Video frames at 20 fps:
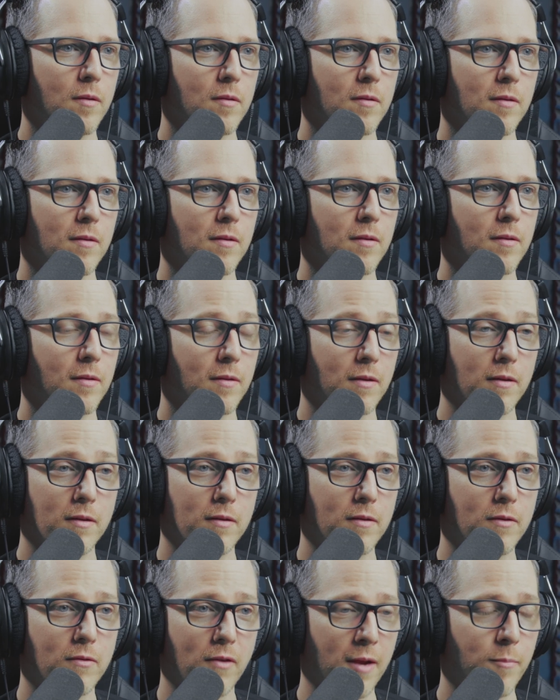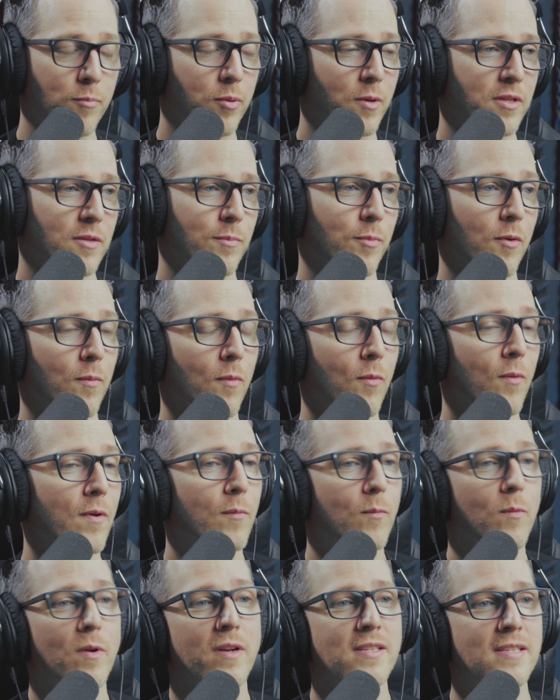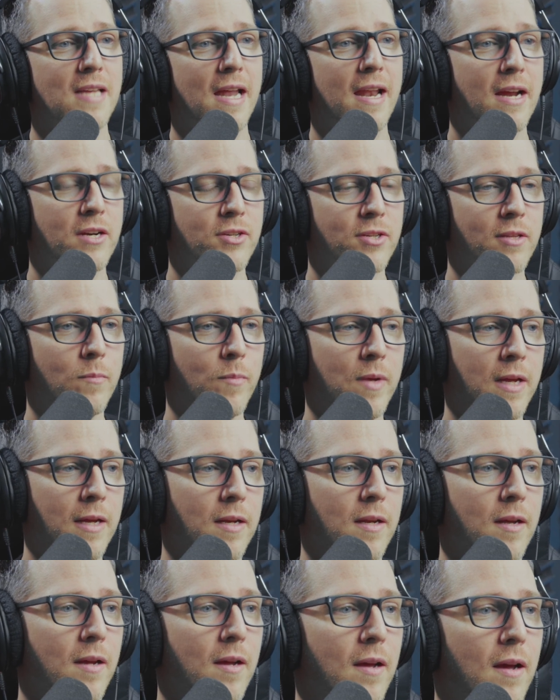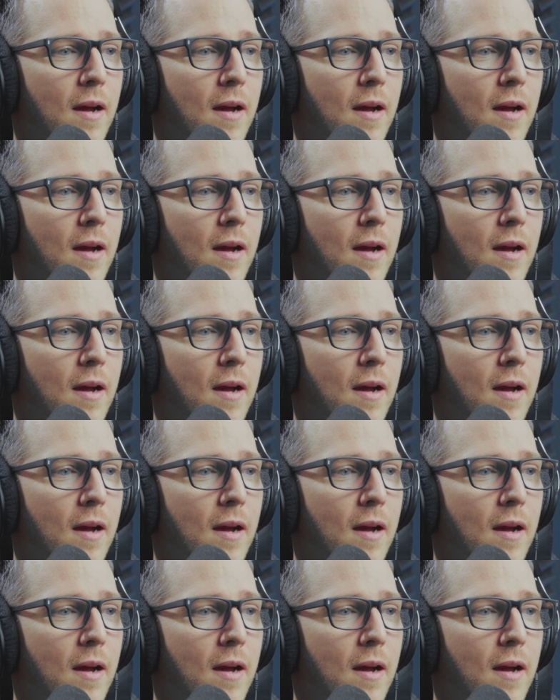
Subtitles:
Mm-hmm. Great principle. But what does that actually mean?